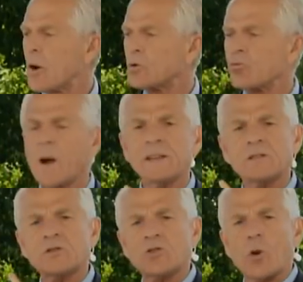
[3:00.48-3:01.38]
goes right
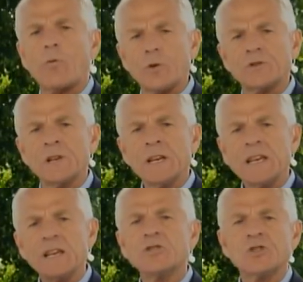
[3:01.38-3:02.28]
to servers
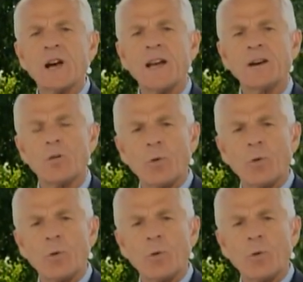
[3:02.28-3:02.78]
in China,